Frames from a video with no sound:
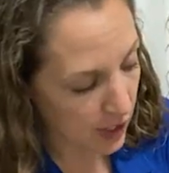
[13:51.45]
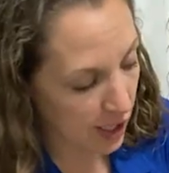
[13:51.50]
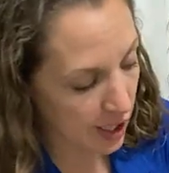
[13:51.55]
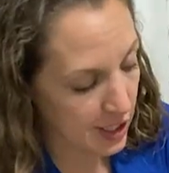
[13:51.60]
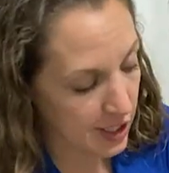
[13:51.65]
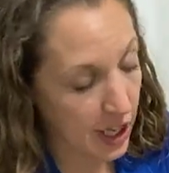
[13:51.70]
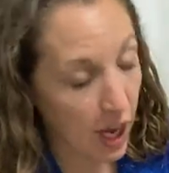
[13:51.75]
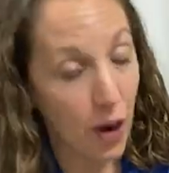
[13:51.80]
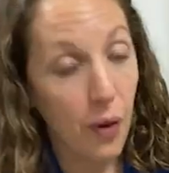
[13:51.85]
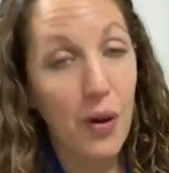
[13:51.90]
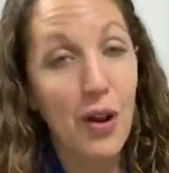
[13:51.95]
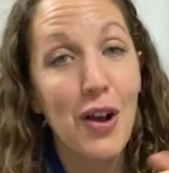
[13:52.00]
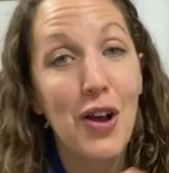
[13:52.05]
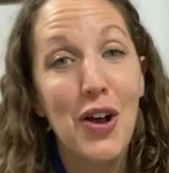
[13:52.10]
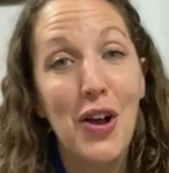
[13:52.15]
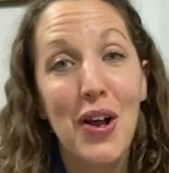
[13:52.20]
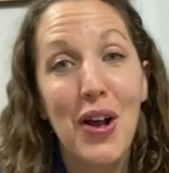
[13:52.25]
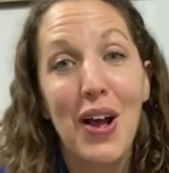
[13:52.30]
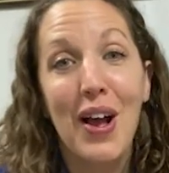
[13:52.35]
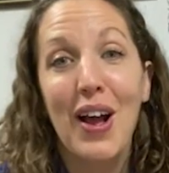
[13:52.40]
So
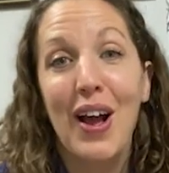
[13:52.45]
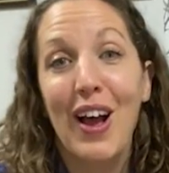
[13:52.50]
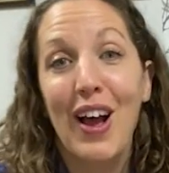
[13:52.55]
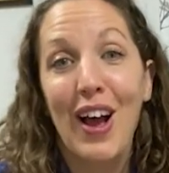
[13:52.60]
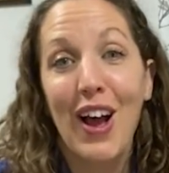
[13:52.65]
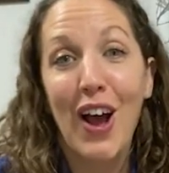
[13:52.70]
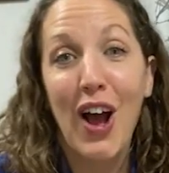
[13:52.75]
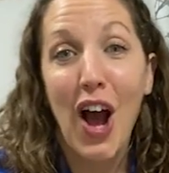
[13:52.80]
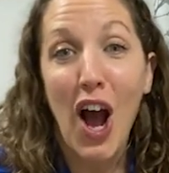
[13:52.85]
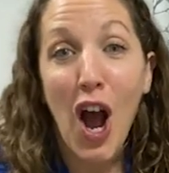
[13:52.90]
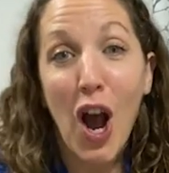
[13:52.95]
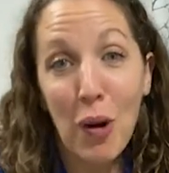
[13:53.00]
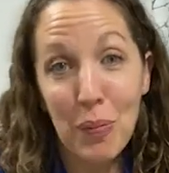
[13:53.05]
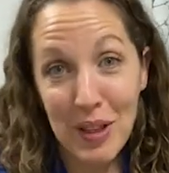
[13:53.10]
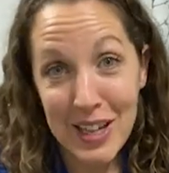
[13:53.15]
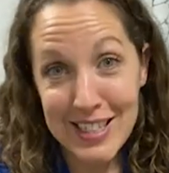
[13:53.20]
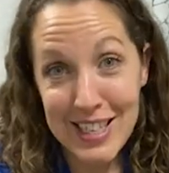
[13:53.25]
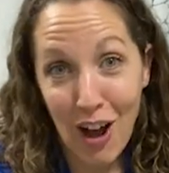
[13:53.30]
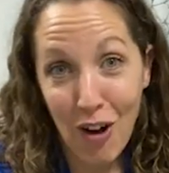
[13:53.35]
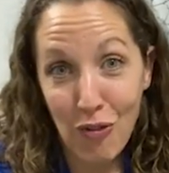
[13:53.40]
hope
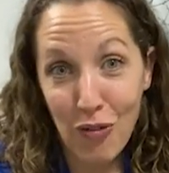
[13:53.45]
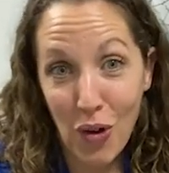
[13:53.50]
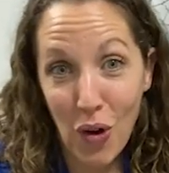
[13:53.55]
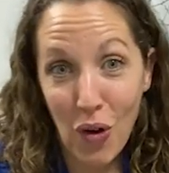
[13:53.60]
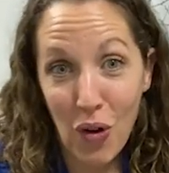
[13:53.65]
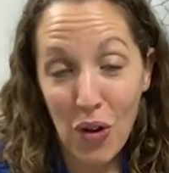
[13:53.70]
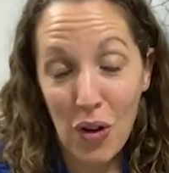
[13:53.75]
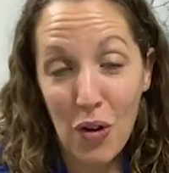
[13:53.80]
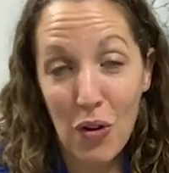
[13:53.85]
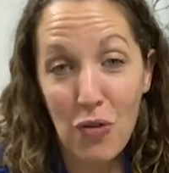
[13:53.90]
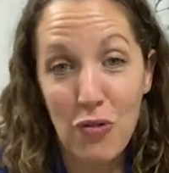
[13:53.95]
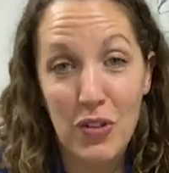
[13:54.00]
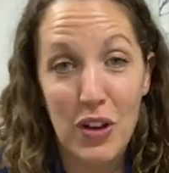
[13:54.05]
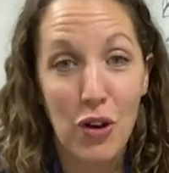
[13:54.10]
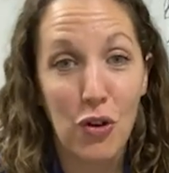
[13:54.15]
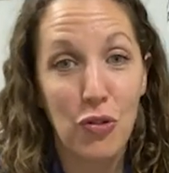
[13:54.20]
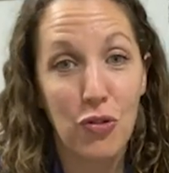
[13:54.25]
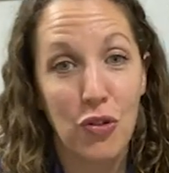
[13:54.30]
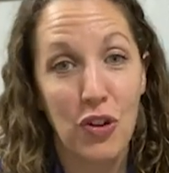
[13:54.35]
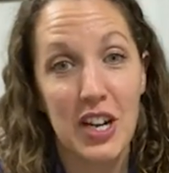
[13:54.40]
that's helpful.
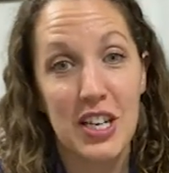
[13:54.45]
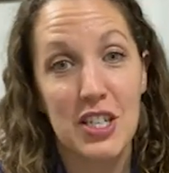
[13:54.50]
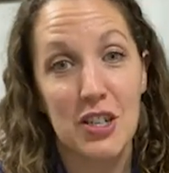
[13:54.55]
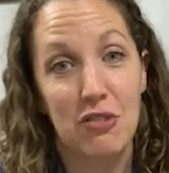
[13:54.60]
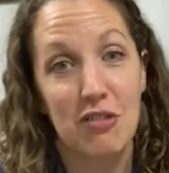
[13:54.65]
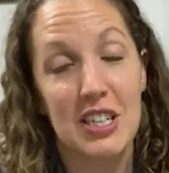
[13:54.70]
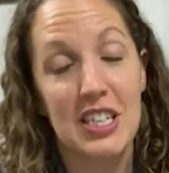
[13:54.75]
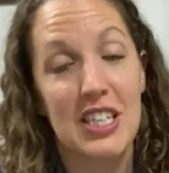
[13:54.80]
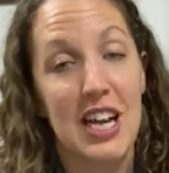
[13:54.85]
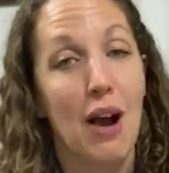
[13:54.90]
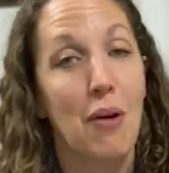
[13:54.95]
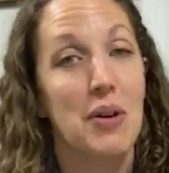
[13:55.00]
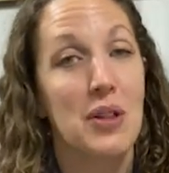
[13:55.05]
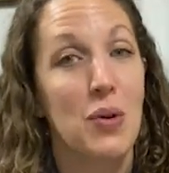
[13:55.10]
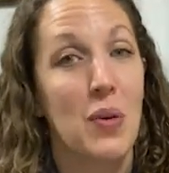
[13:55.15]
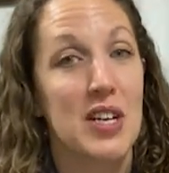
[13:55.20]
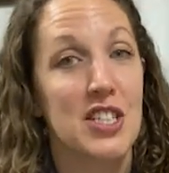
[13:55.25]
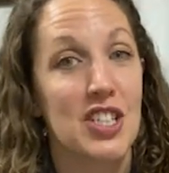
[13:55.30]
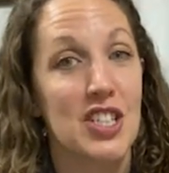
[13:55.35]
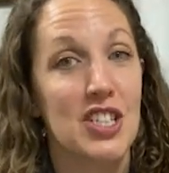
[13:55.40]
Feel free to reach out with
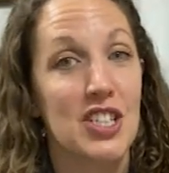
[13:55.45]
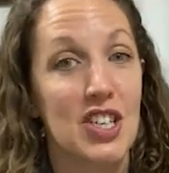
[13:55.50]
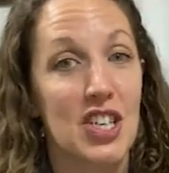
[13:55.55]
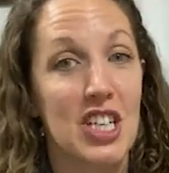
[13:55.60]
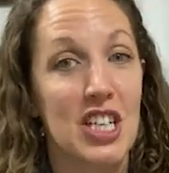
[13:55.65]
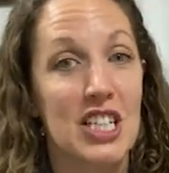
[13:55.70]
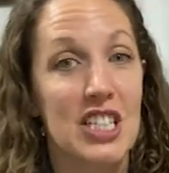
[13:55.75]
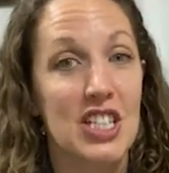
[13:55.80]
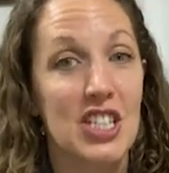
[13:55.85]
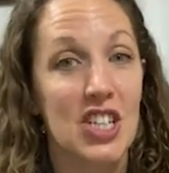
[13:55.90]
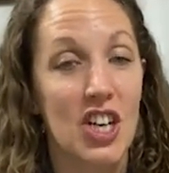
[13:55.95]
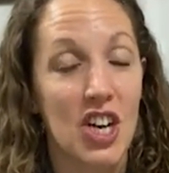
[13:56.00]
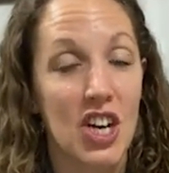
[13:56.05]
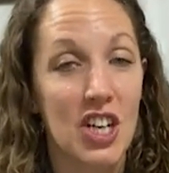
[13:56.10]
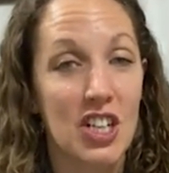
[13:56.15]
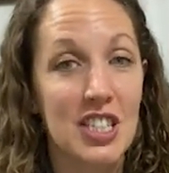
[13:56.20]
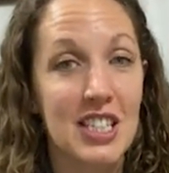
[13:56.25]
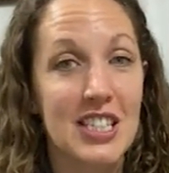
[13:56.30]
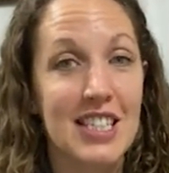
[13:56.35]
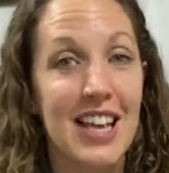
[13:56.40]
questions or
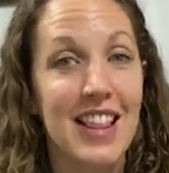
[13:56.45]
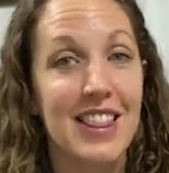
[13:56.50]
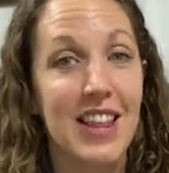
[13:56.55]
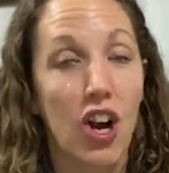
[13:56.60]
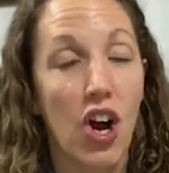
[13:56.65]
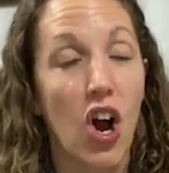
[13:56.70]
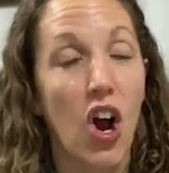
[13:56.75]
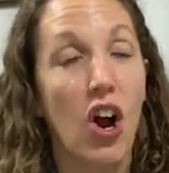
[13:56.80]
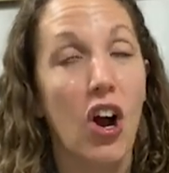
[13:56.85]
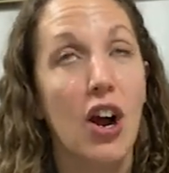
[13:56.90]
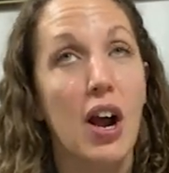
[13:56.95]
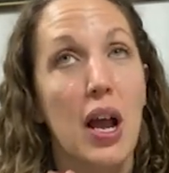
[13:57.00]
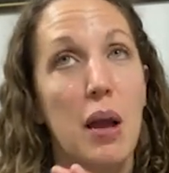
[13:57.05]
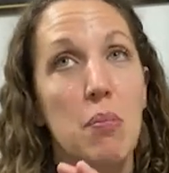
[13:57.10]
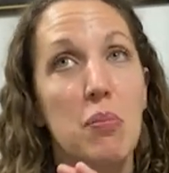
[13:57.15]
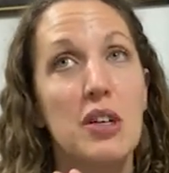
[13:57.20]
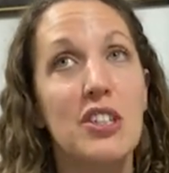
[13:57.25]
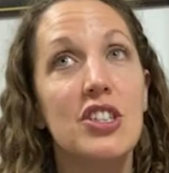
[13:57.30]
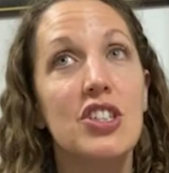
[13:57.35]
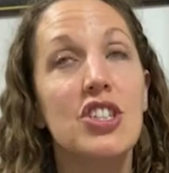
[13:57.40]
concerns. There are a
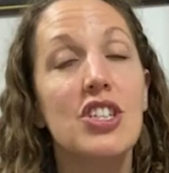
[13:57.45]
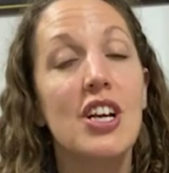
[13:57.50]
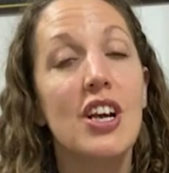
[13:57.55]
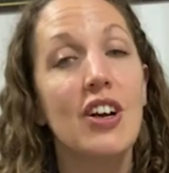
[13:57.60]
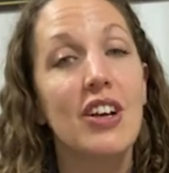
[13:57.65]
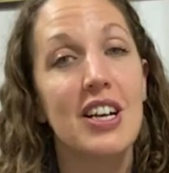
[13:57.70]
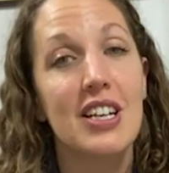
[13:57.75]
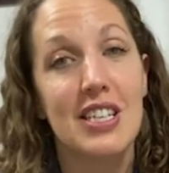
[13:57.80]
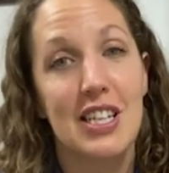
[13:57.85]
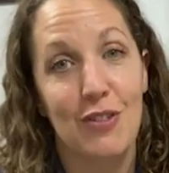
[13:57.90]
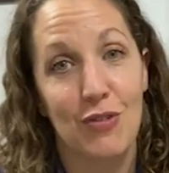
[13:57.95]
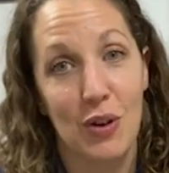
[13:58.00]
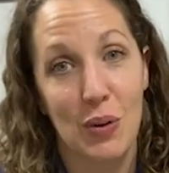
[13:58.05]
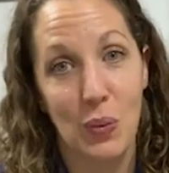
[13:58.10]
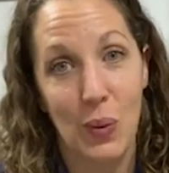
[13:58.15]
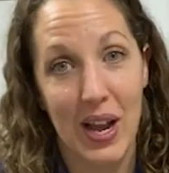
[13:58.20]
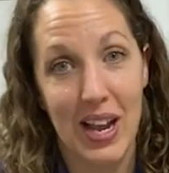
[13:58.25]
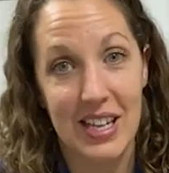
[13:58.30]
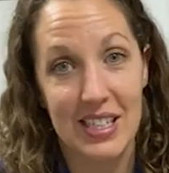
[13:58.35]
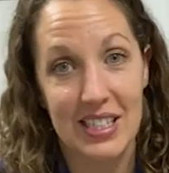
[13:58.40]
bajillion different
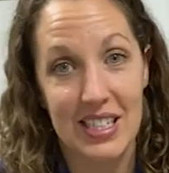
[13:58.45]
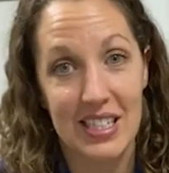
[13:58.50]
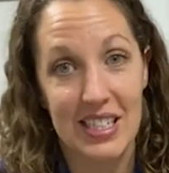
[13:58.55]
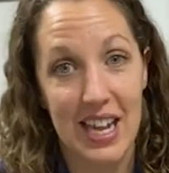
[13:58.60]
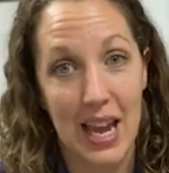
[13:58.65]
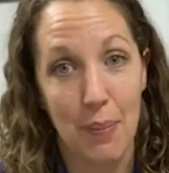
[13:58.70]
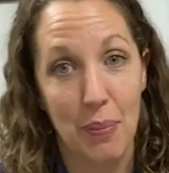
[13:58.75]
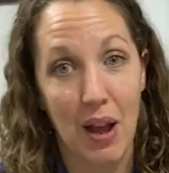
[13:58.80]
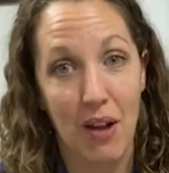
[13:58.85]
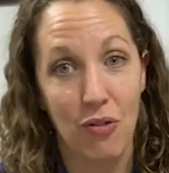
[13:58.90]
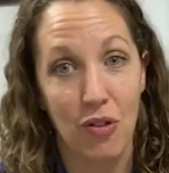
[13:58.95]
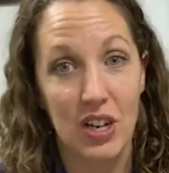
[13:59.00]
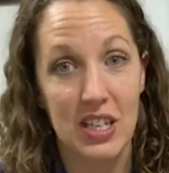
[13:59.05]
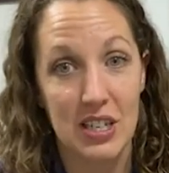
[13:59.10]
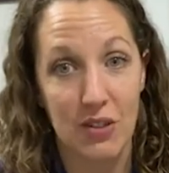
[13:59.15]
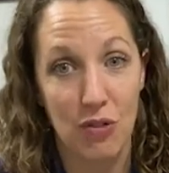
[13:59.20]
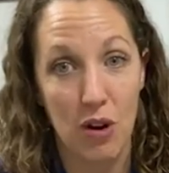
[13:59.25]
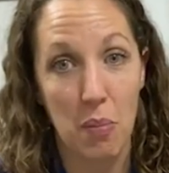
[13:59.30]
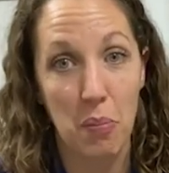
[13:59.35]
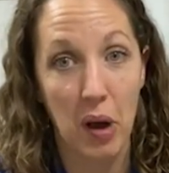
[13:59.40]
ways to tape every
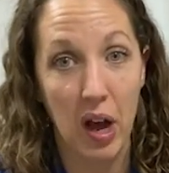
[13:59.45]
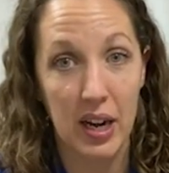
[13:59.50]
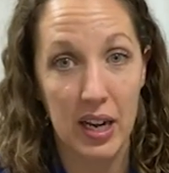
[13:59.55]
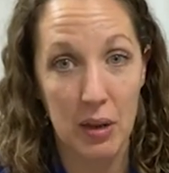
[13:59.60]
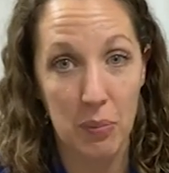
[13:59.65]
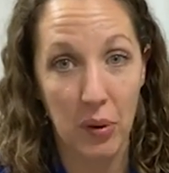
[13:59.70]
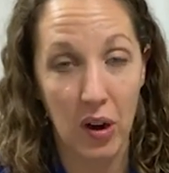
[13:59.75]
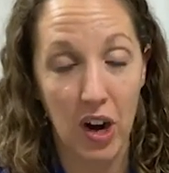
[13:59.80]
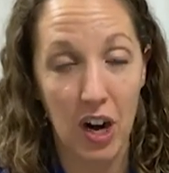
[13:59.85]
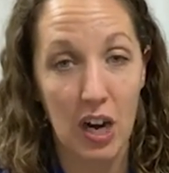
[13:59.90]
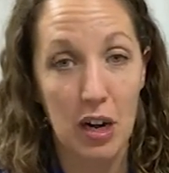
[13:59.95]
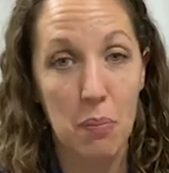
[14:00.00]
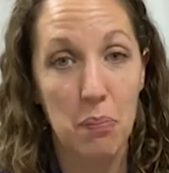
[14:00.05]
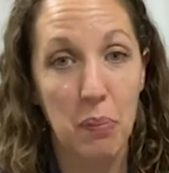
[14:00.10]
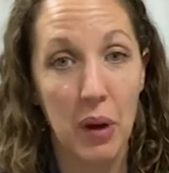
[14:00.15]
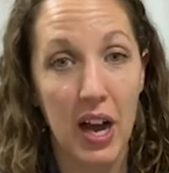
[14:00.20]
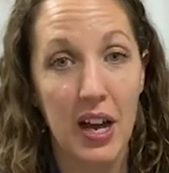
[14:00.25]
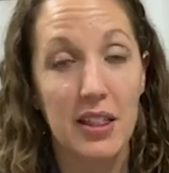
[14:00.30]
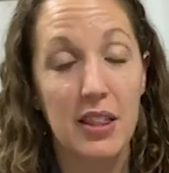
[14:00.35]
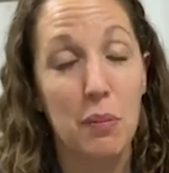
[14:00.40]
different body part,
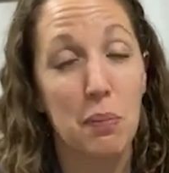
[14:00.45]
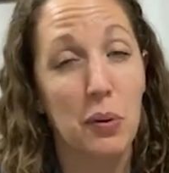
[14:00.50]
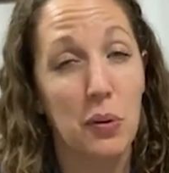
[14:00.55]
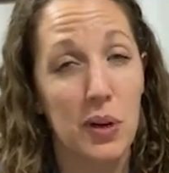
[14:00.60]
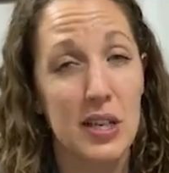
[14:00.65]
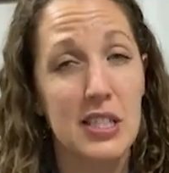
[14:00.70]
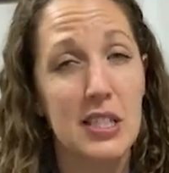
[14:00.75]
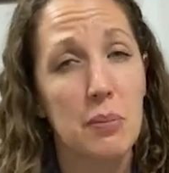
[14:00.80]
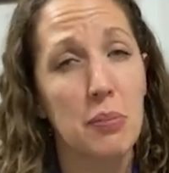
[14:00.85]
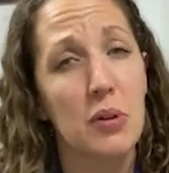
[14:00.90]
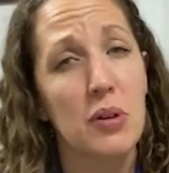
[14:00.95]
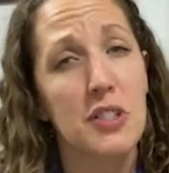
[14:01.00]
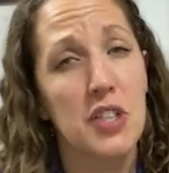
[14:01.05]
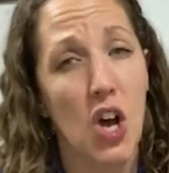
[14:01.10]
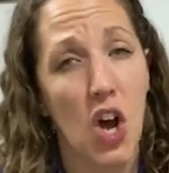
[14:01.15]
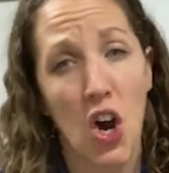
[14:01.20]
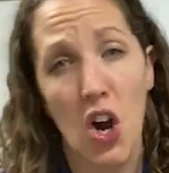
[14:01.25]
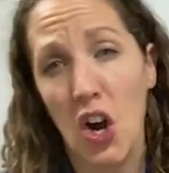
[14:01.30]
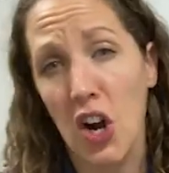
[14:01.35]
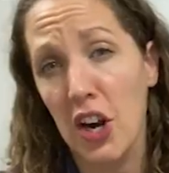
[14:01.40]
but the principles
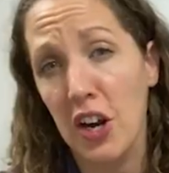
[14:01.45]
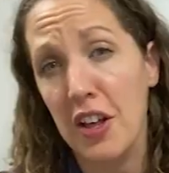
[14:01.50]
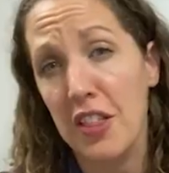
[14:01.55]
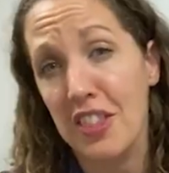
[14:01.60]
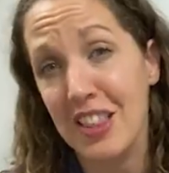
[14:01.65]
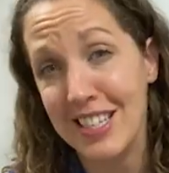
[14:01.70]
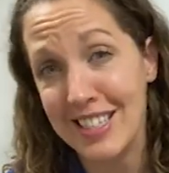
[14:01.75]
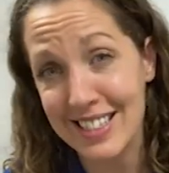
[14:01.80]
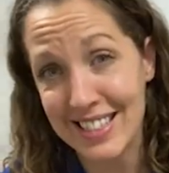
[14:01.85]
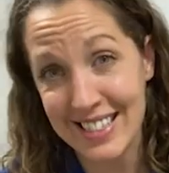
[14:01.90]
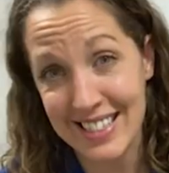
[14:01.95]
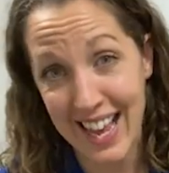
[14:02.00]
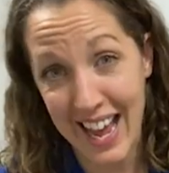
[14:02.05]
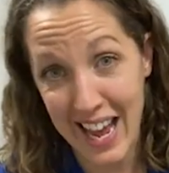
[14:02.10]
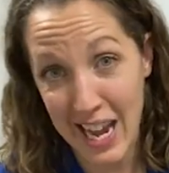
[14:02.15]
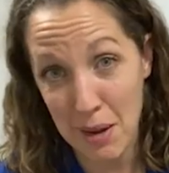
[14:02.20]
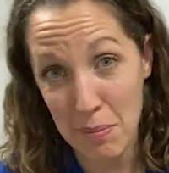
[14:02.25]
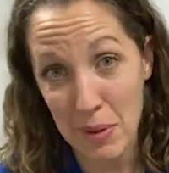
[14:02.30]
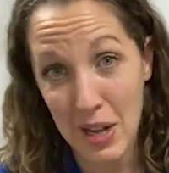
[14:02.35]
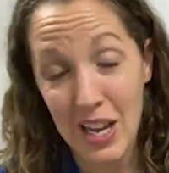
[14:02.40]
are the
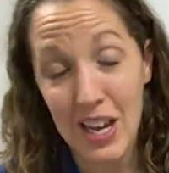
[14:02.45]
same.